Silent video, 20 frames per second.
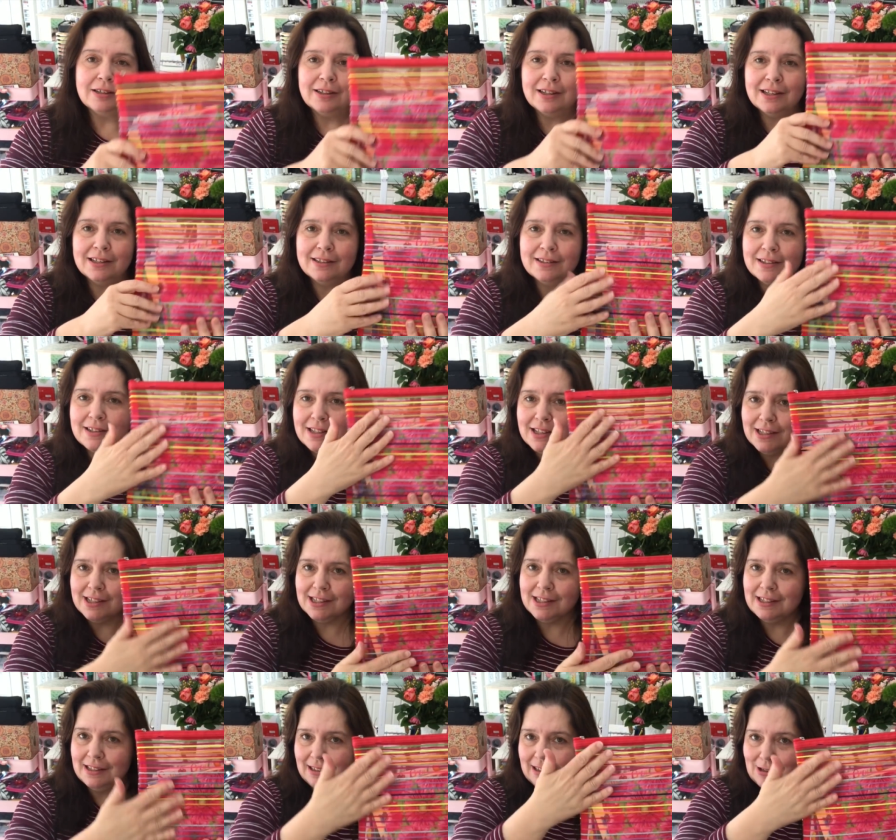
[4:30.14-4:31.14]
in
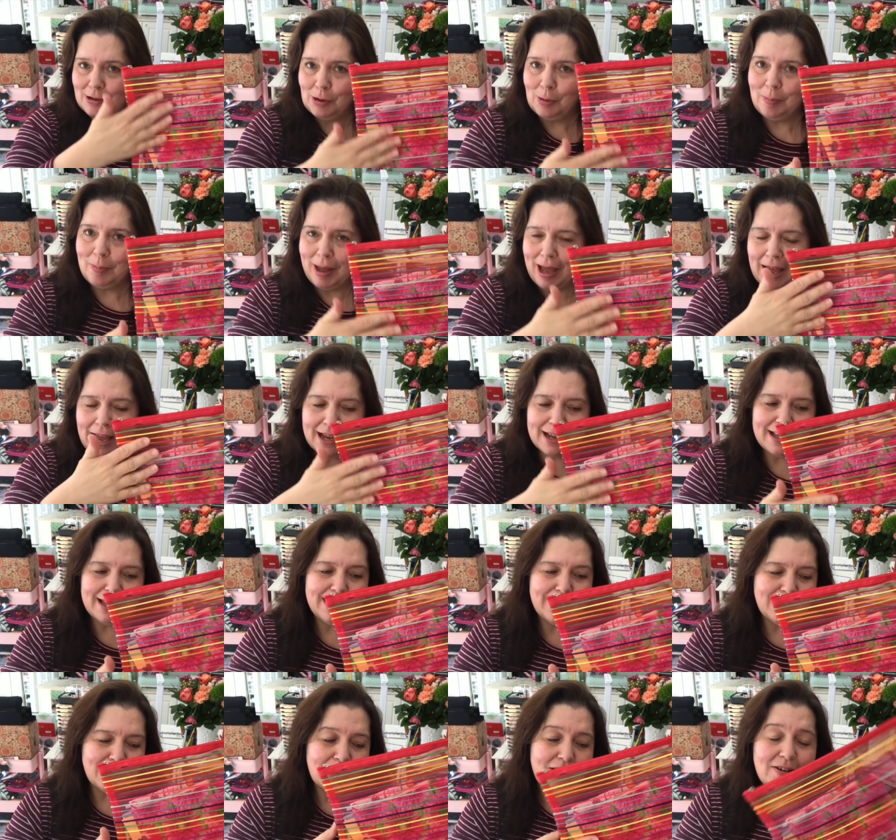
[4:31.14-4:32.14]
this little bag
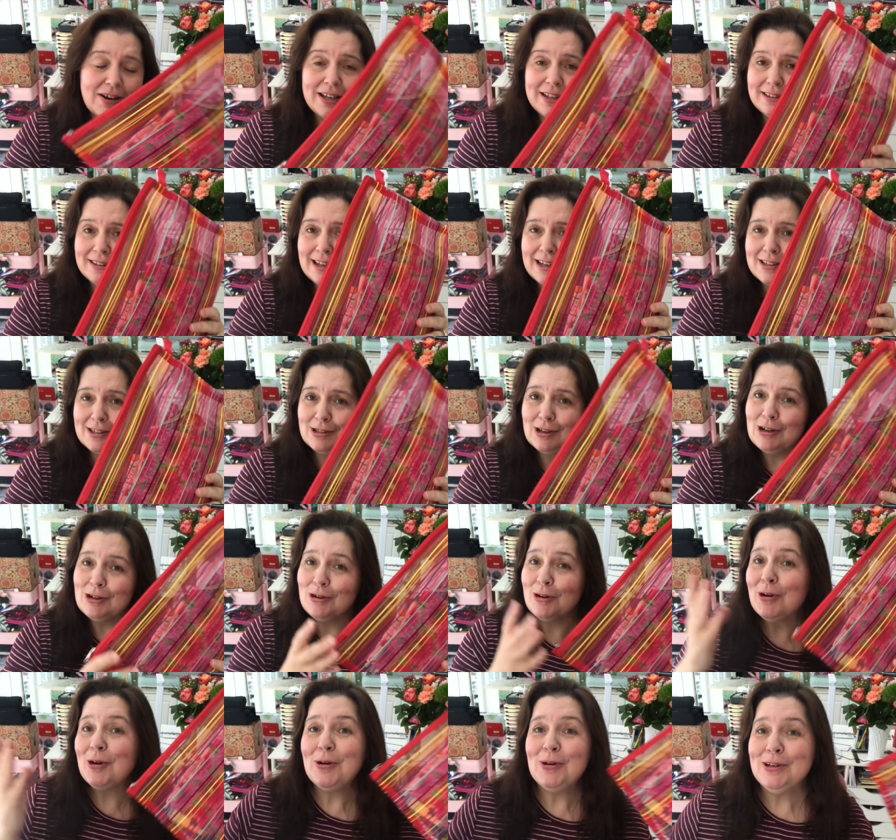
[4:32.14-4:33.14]
here, and that's all
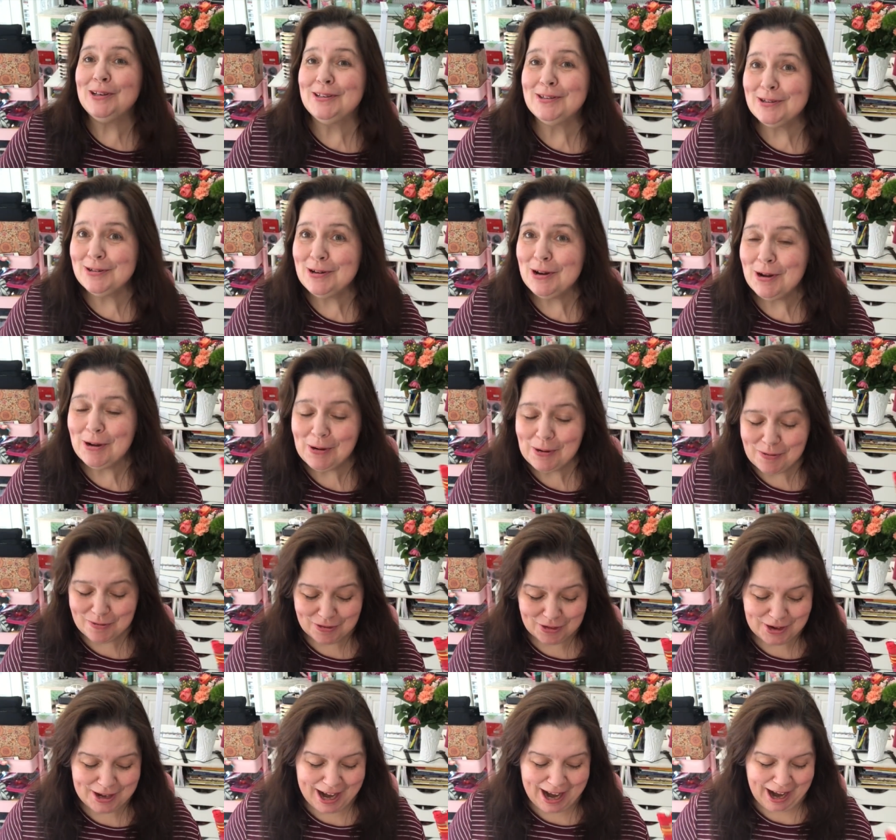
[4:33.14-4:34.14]
you're going to know
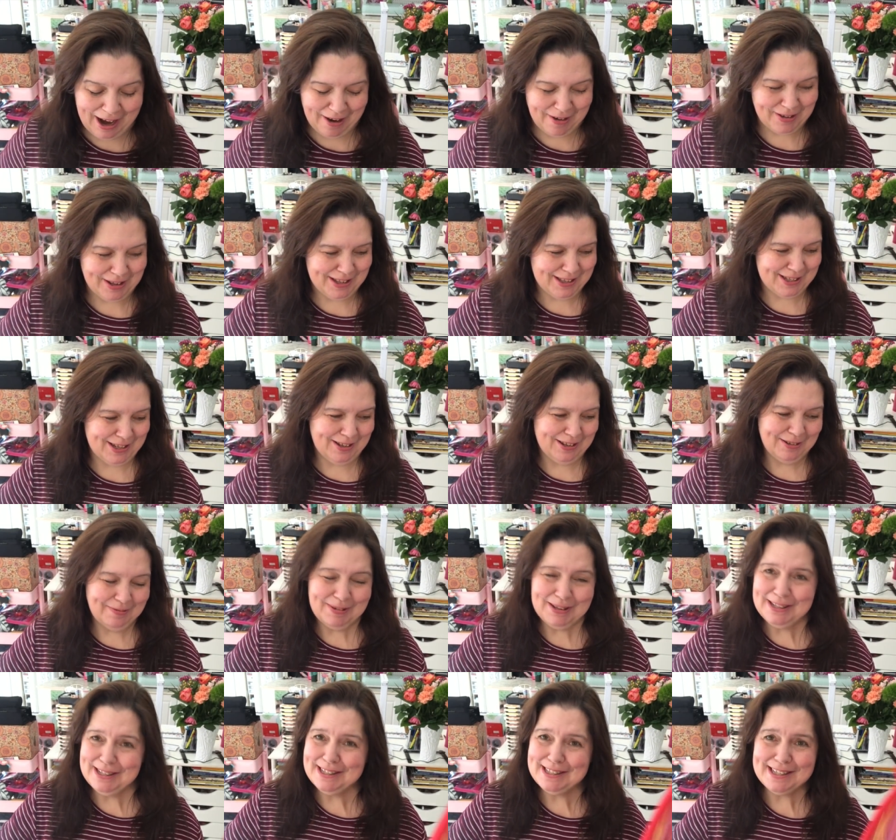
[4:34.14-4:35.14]
for now. That's all I'm
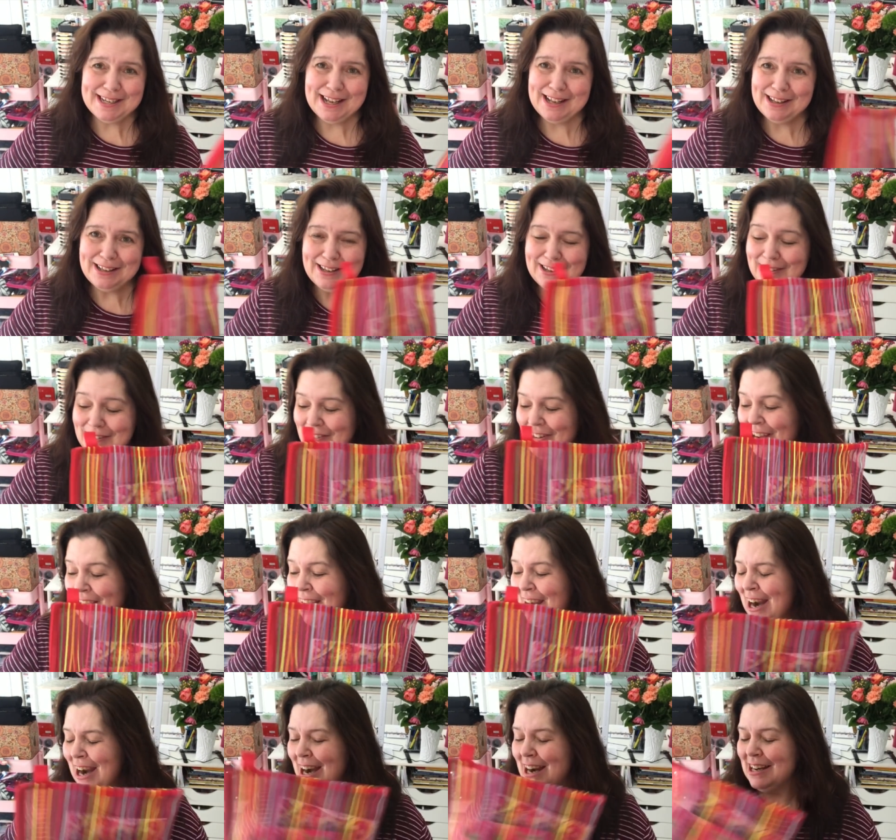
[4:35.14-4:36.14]
going to tell you.
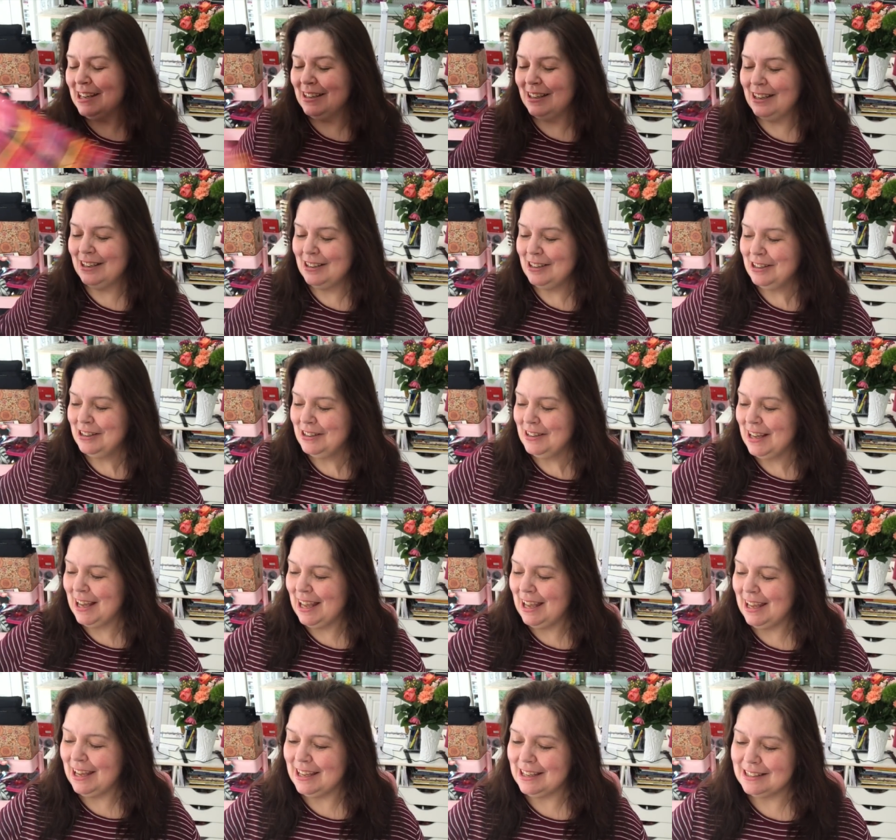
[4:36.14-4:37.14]

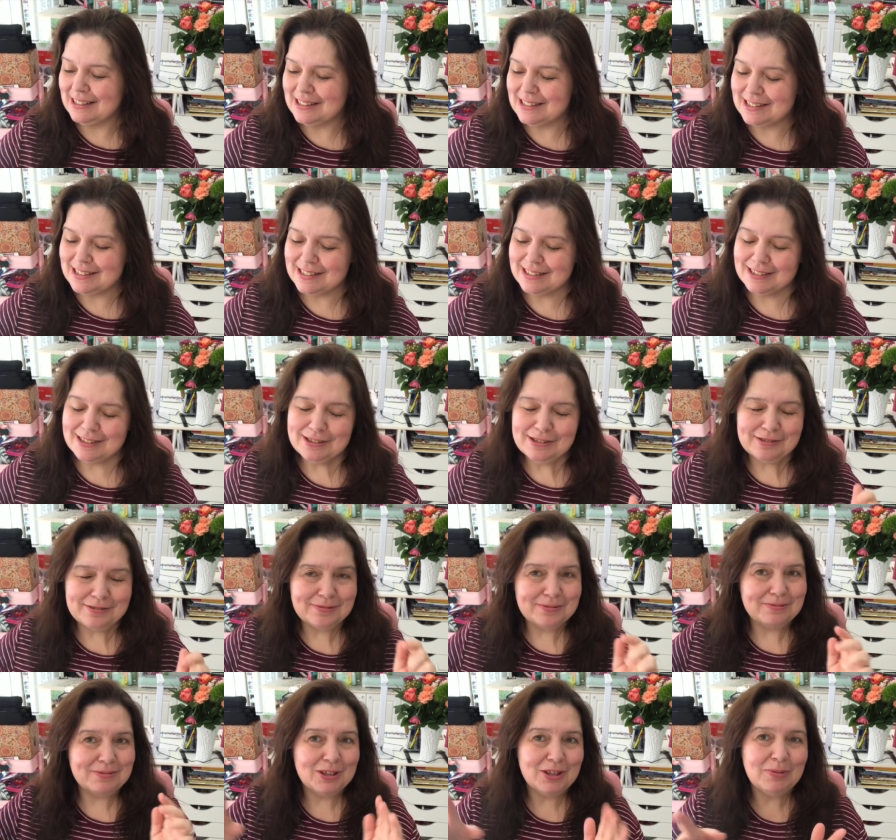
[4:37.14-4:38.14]
And
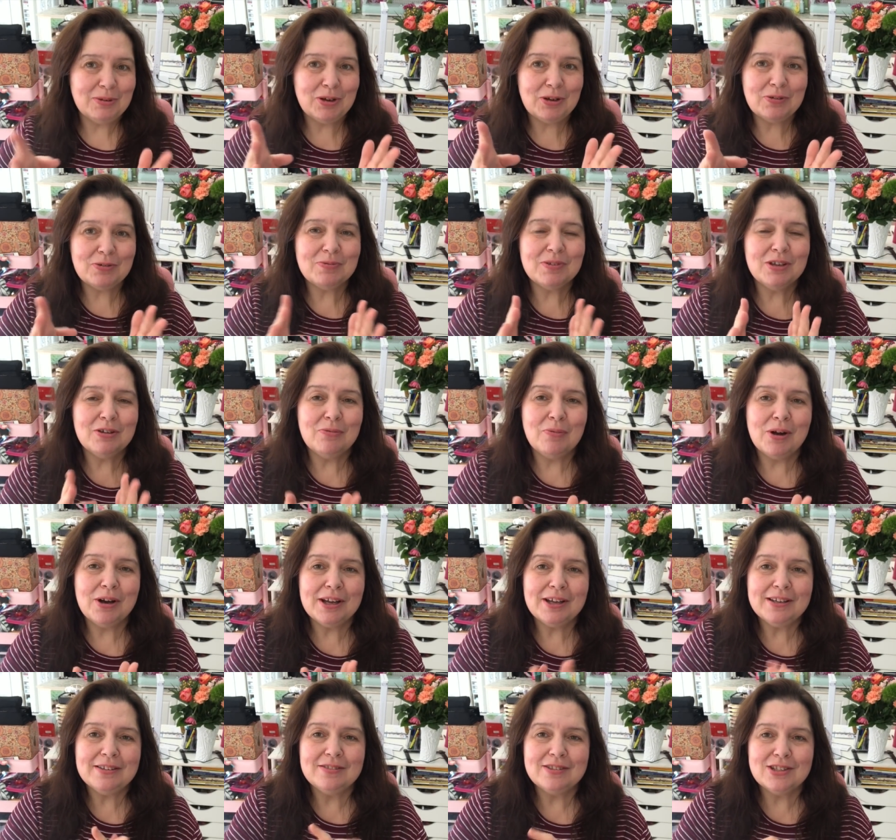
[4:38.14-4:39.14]
so, you know, you
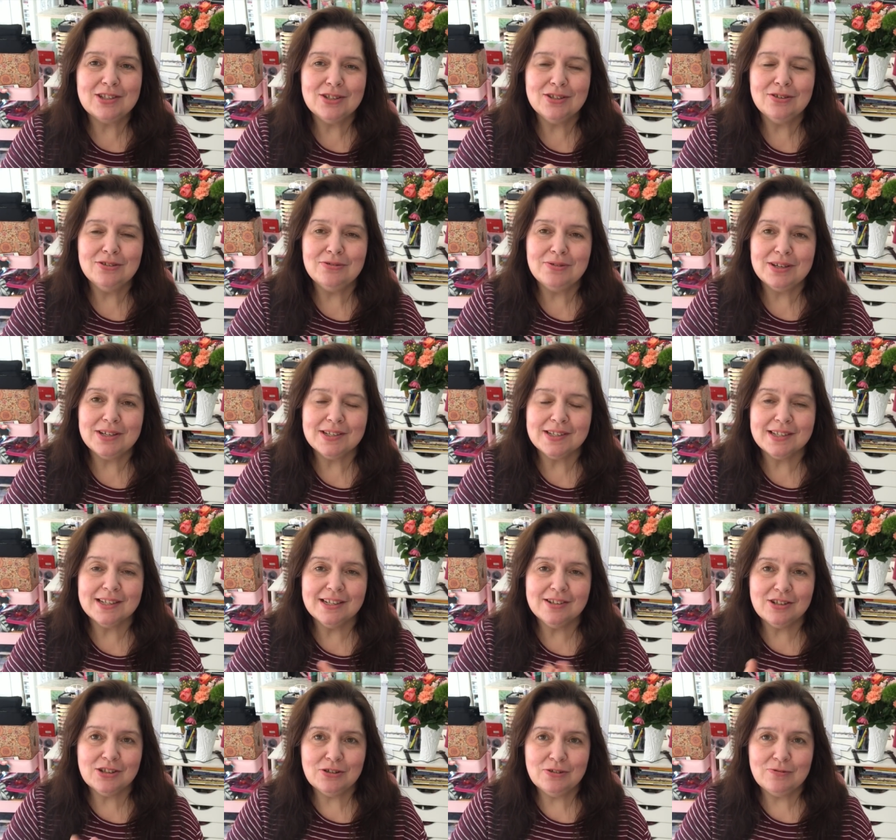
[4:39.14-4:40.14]
want to
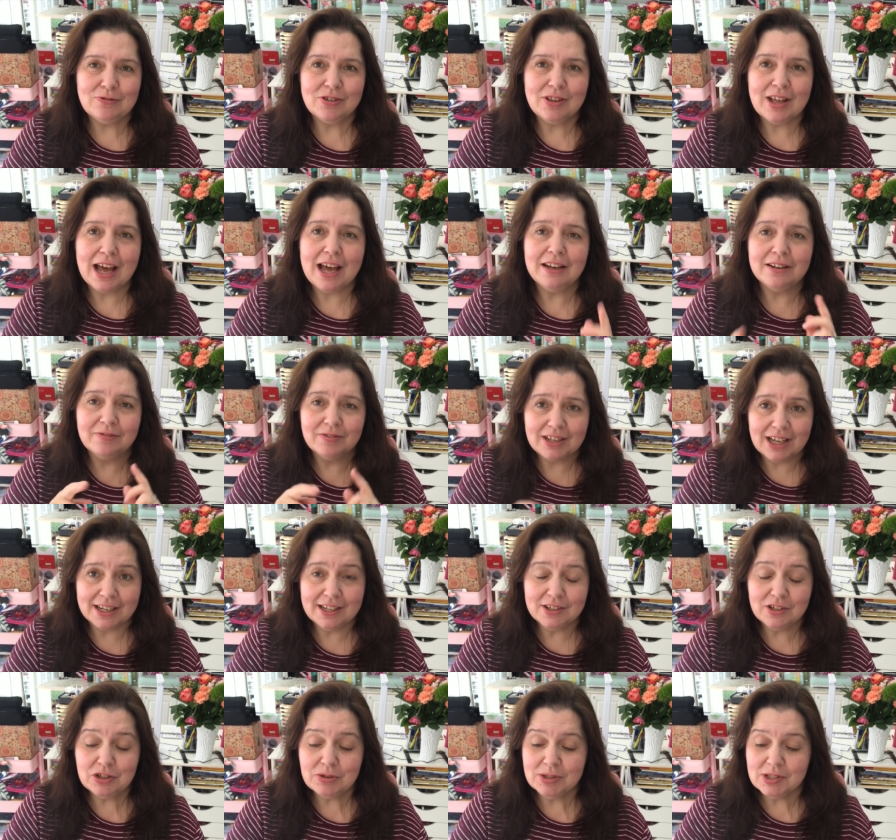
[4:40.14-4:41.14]
stay tuned for that if that
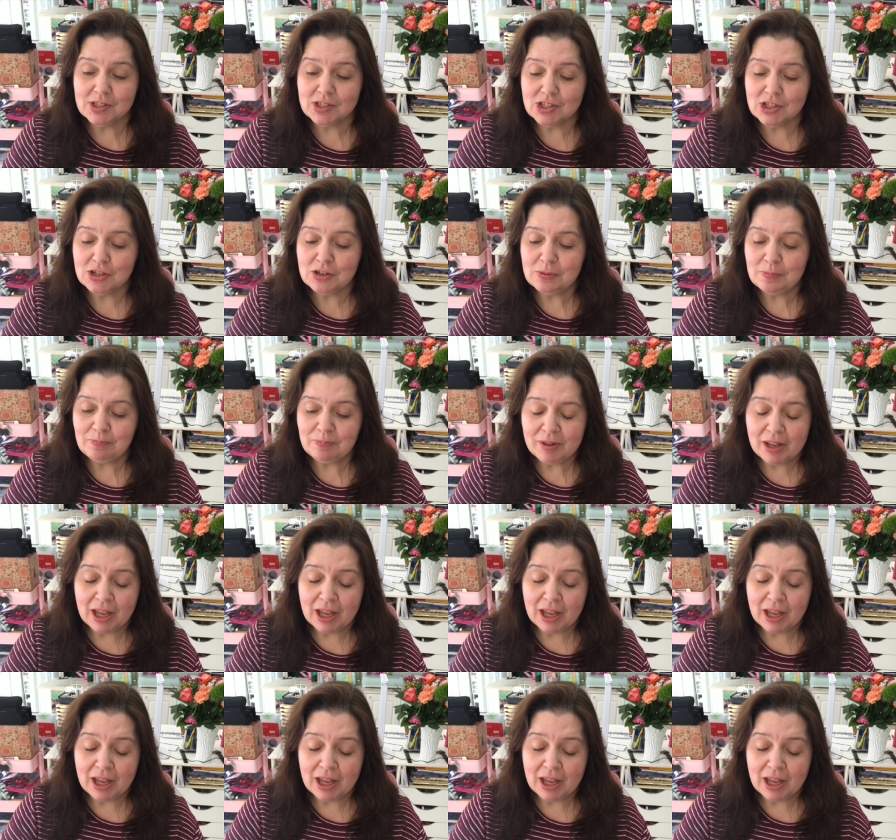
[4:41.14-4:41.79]
interests you.